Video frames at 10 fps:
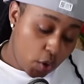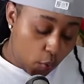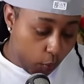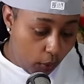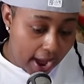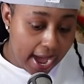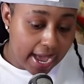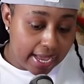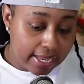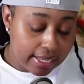
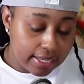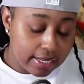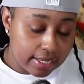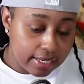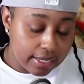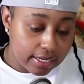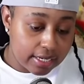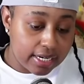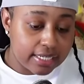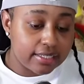Why
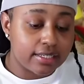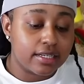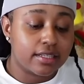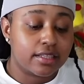couldn't